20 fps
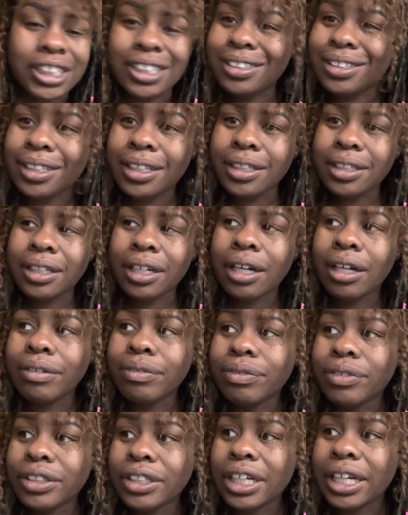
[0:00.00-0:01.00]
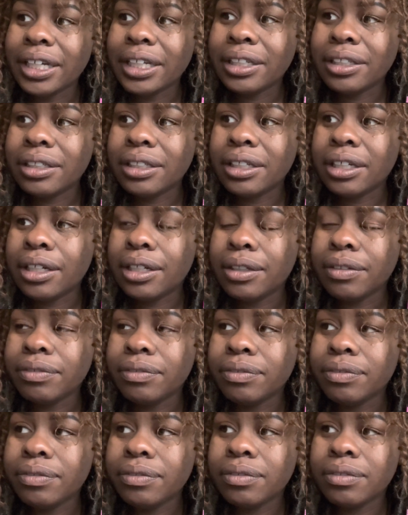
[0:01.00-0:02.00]
thank God for that.
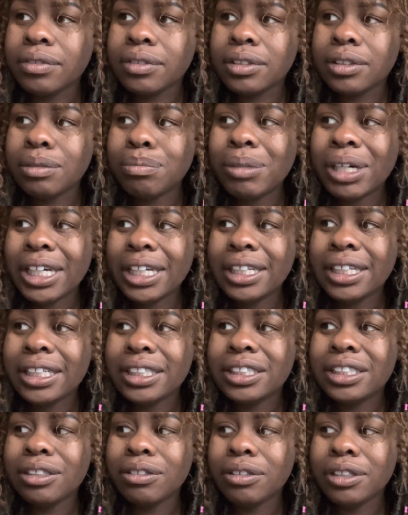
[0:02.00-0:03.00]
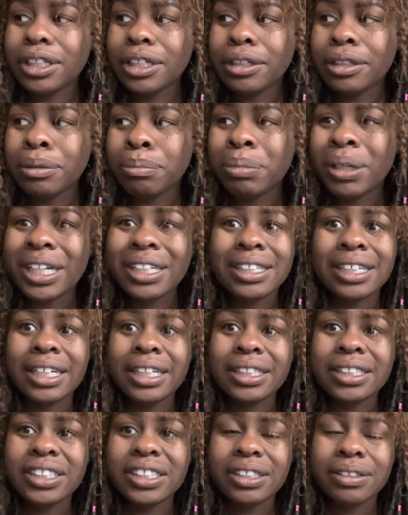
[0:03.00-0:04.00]
My headache's still there. The body
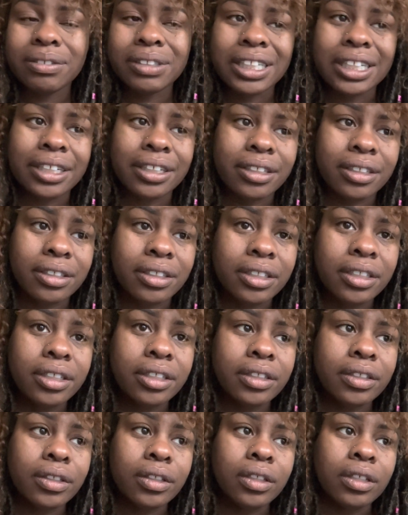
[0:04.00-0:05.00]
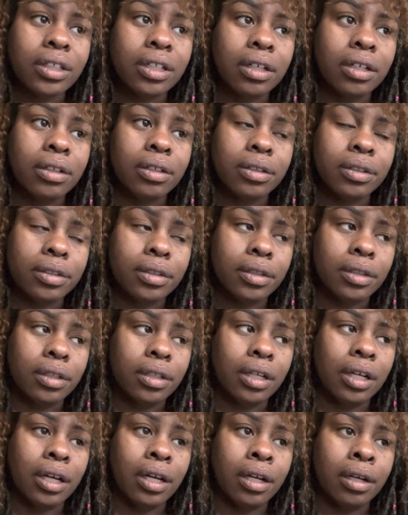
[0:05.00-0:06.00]
ache's still there.
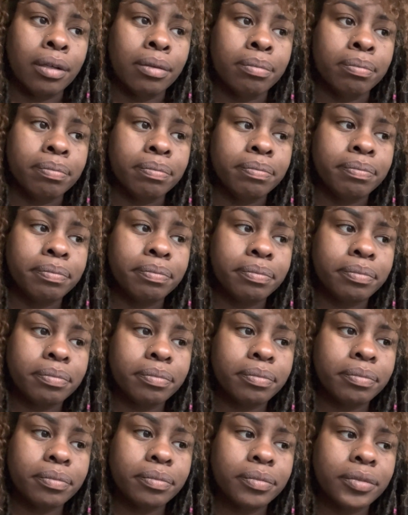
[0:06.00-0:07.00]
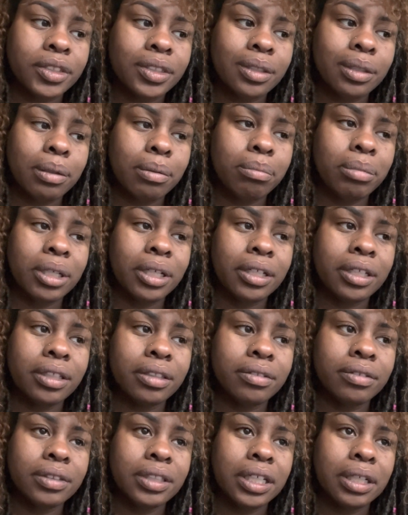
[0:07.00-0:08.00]
But
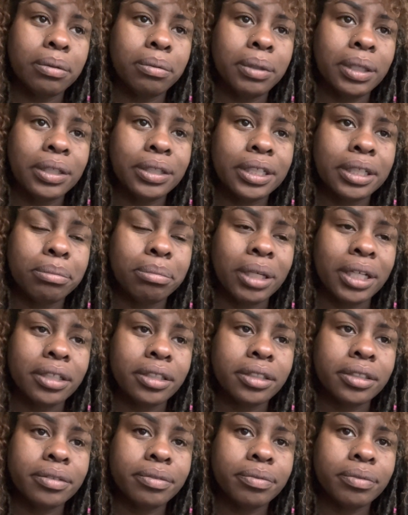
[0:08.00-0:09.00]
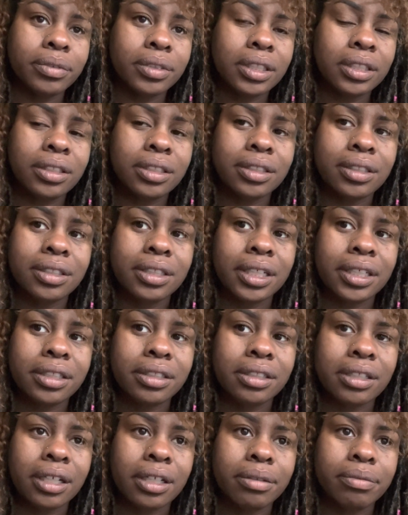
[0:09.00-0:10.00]
it will get better. It just takes
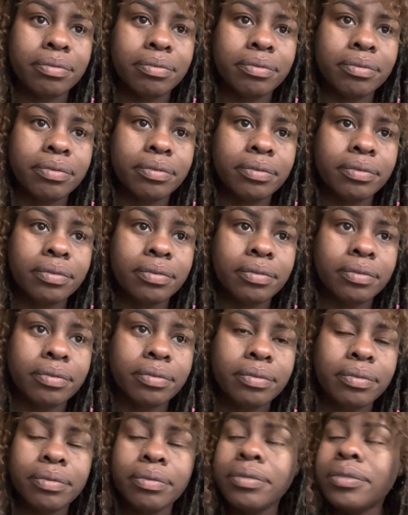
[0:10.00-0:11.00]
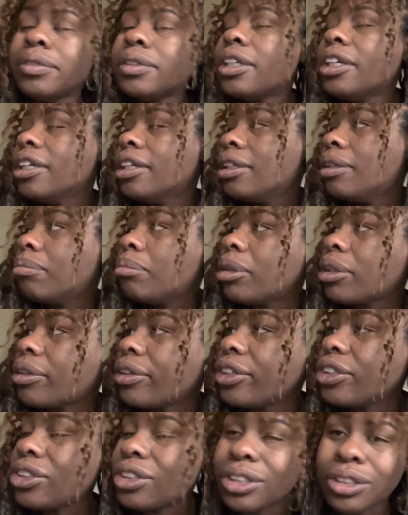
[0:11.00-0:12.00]
time. But
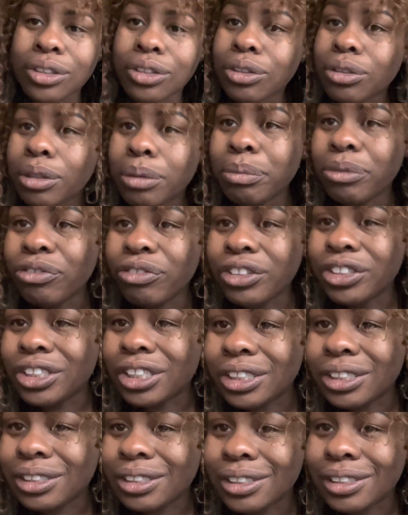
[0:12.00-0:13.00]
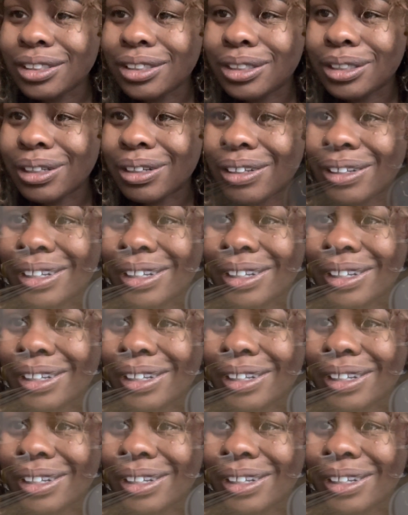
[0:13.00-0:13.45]
Christian's screaming for Justin, so